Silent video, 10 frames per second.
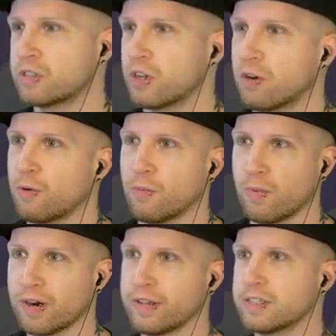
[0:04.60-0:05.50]
So
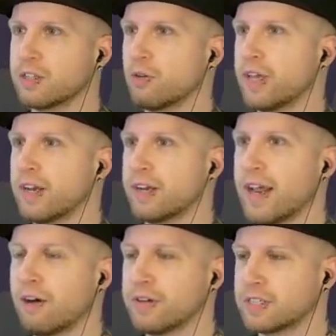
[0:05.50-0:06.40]
where he's located
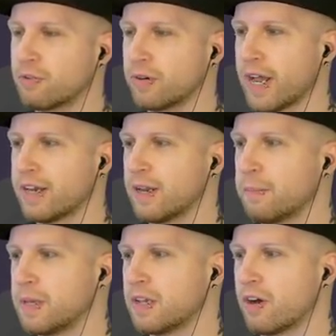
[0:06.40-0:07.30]
now is going to end
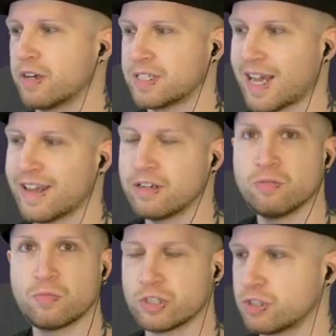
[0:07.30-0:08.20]
up being on
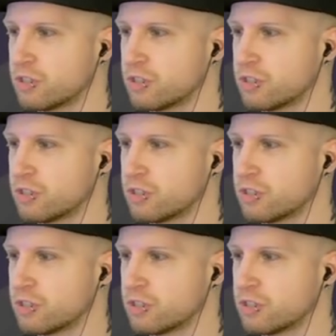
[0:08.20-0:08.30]
Titan, which is